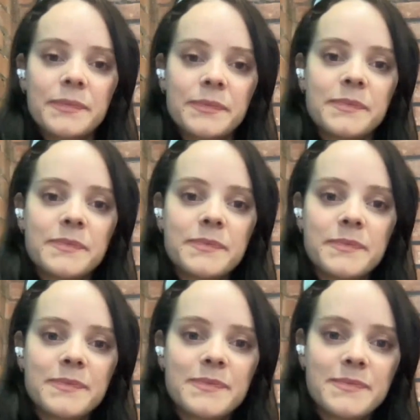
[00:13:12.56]

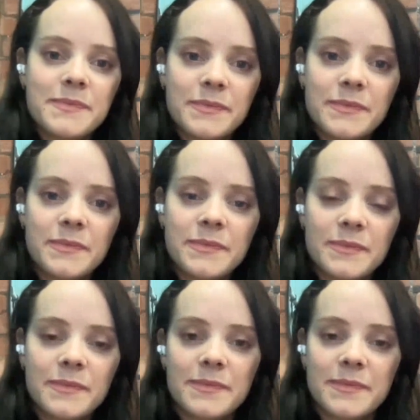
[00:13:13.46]

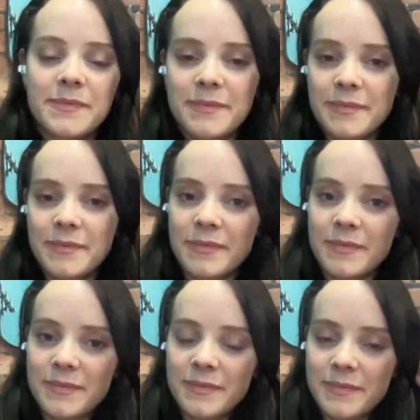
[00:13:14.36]

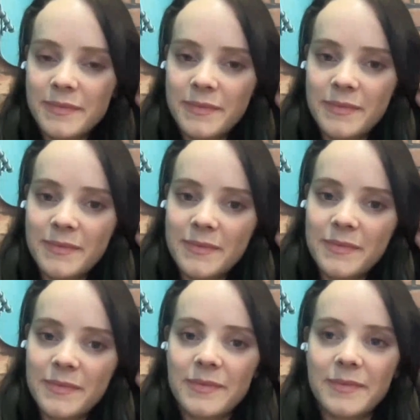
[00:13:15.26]

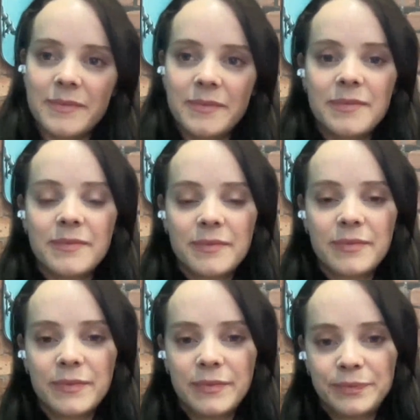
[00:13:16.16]

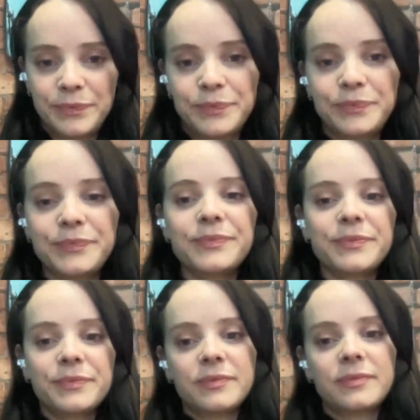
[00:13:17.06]

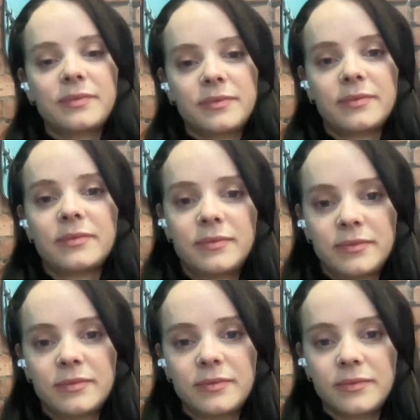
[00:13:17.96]

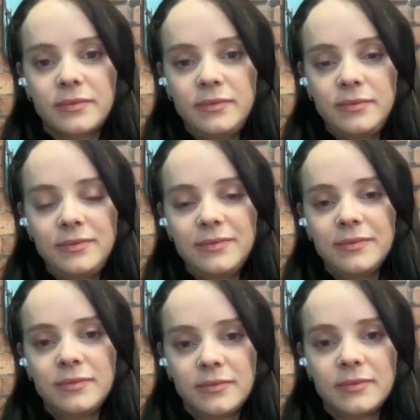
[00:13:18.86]
The person shown says nothing.